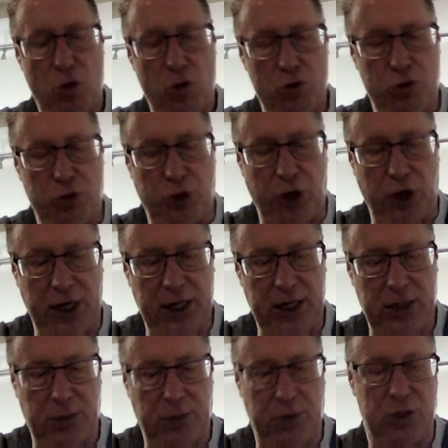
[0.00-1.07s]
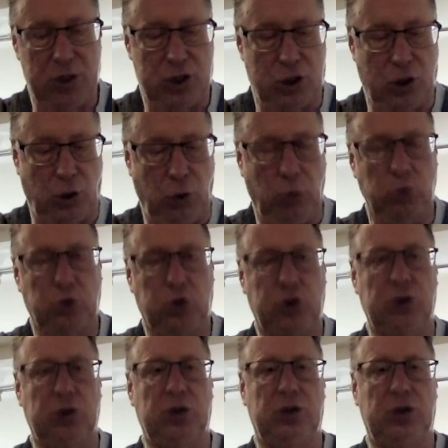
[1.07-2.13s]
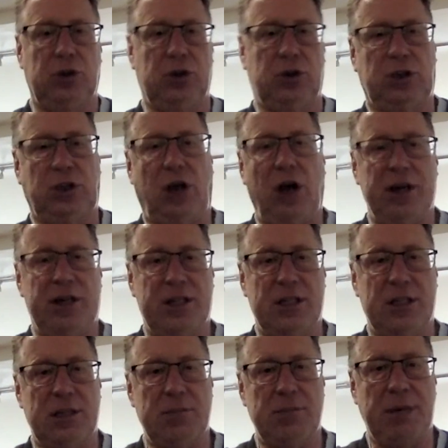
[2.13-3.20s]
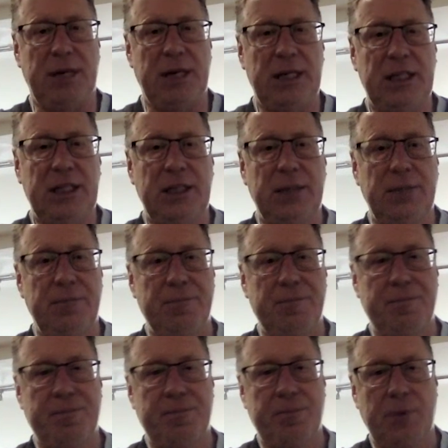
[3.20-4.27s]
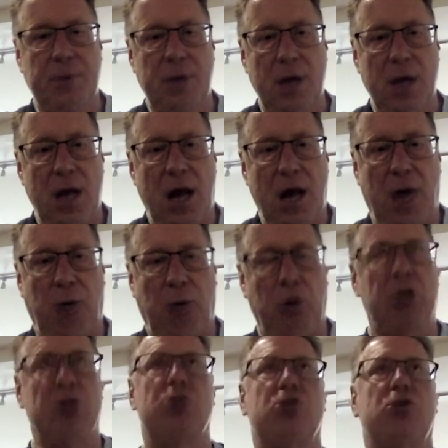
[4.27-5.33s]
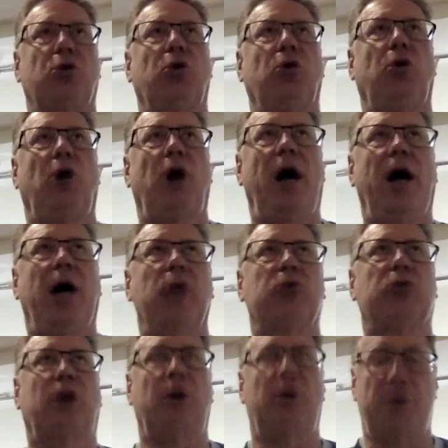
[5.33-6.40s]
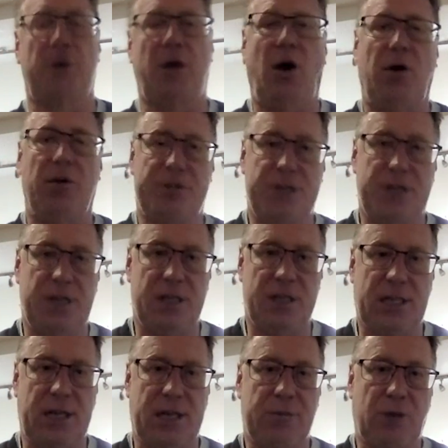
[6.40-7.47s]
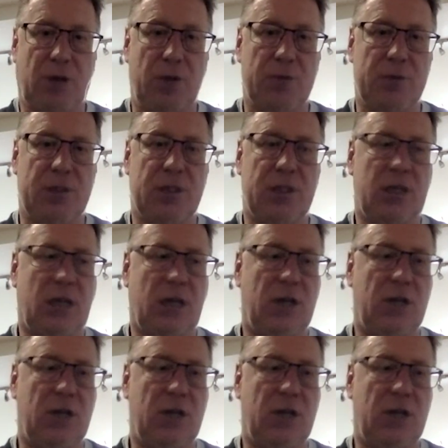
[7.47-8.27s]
the links with the schools started to diminish. And what you saw also, obviously at the same time as the